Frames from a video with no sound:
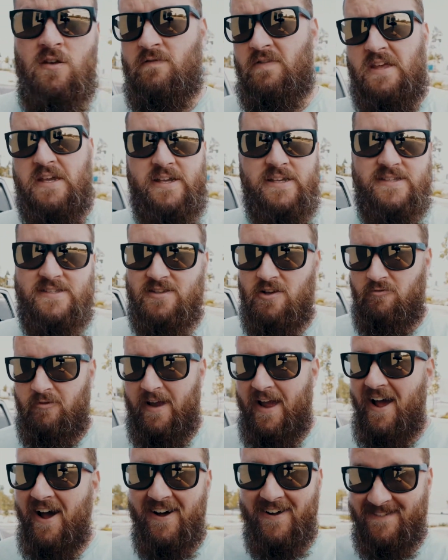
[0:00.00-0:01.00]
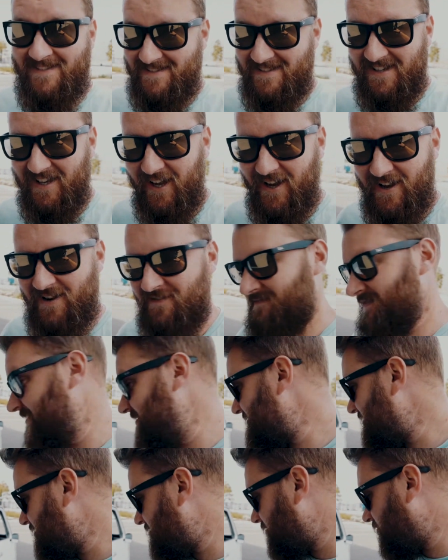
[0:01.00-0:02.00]
of these around, so
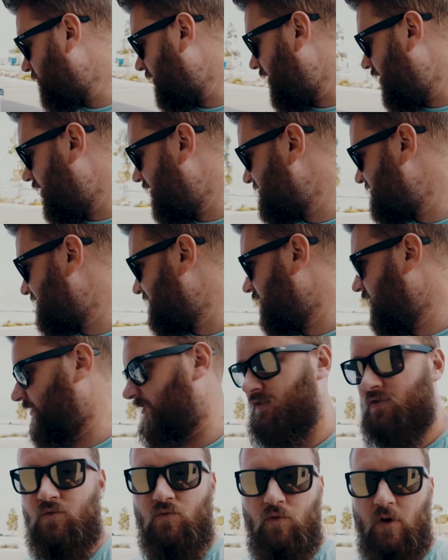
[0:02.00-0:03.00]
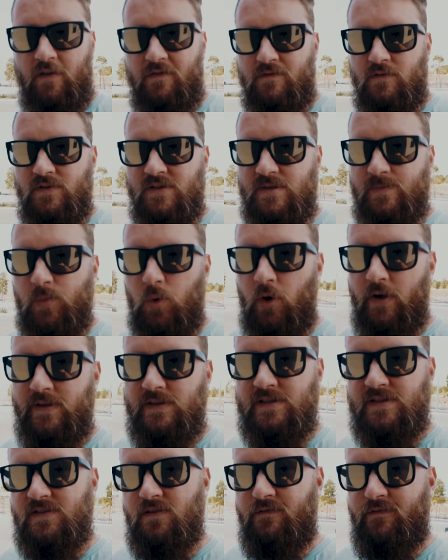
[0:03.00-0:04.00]
it's actually quite hard to find reference
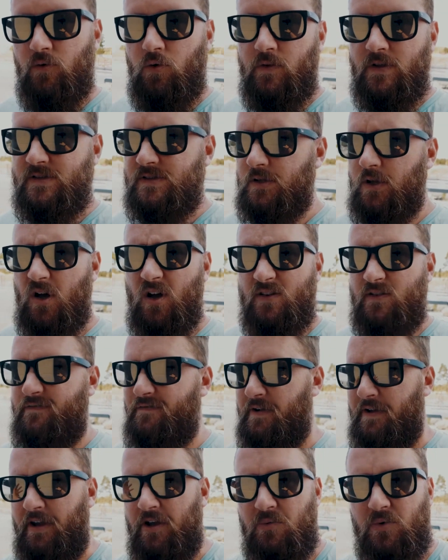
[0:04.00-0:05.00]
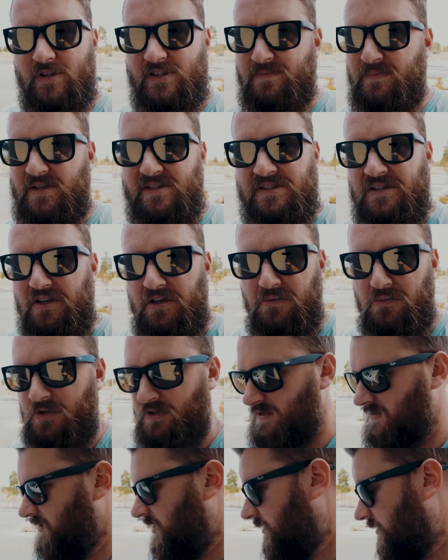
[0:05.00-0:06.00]
points for this car to find out what's missing and
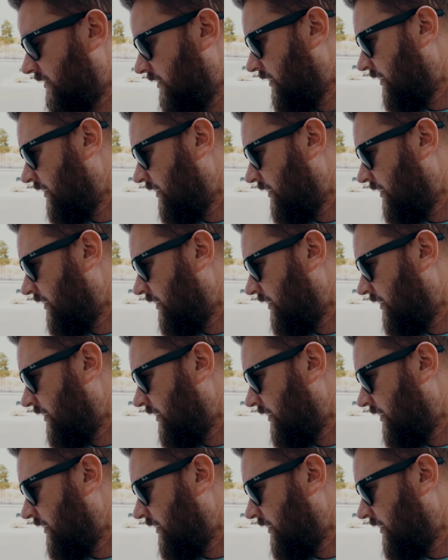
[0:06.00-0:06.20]
what's not.